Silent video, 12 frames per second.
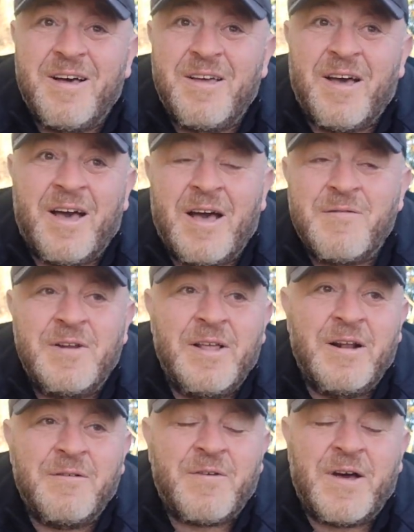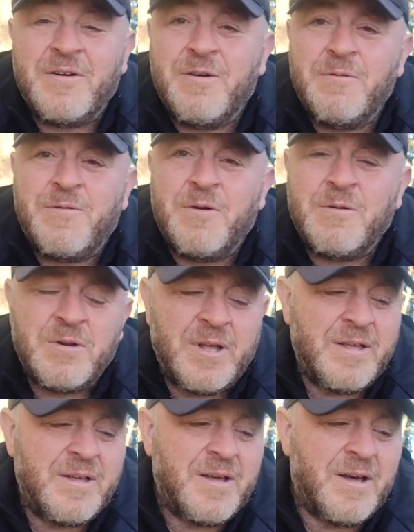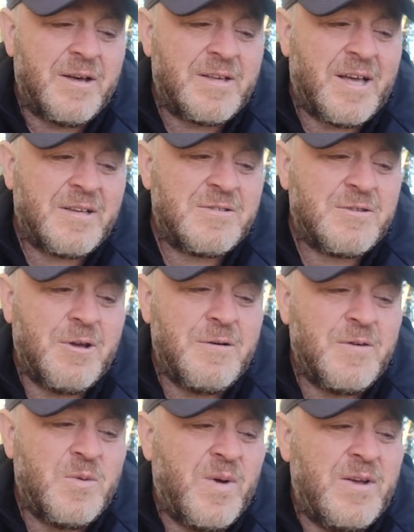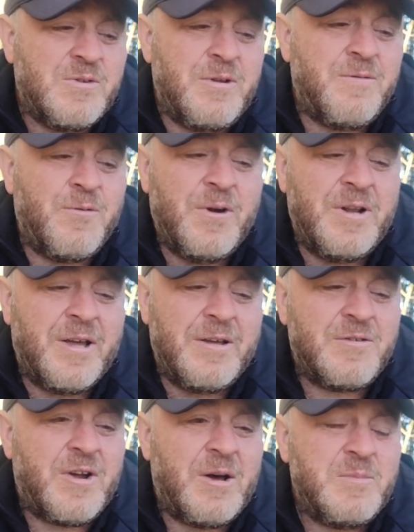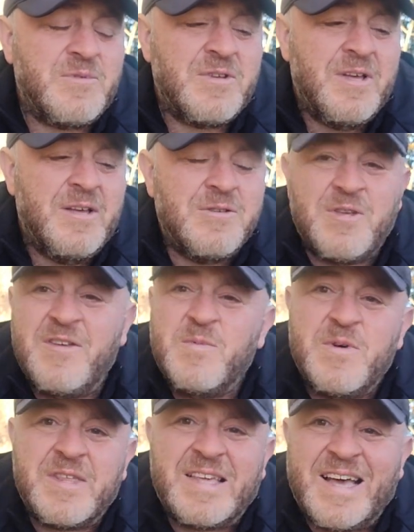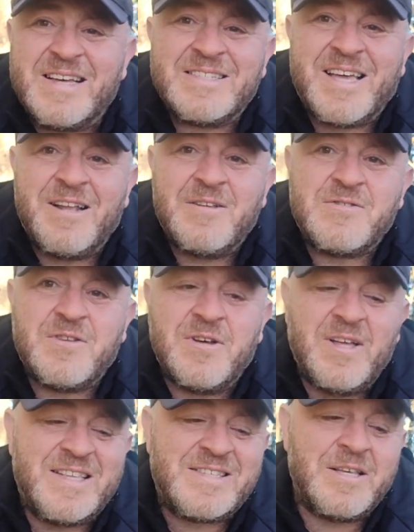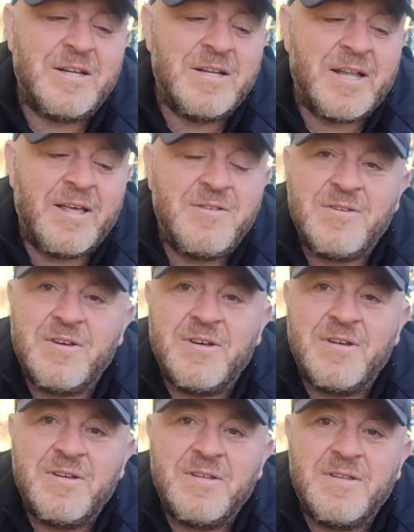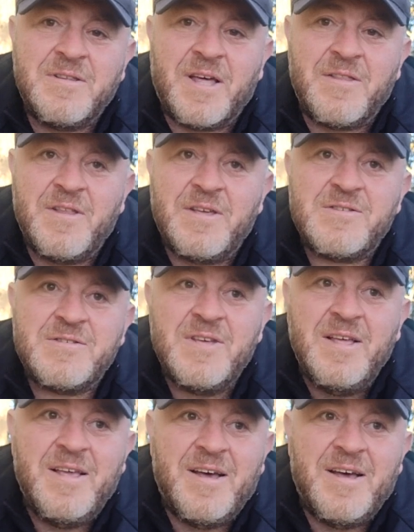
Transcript: I have a little Vango folding gas stove, weighs only 49 grams, so even with the gas canister, it's still lighter than this,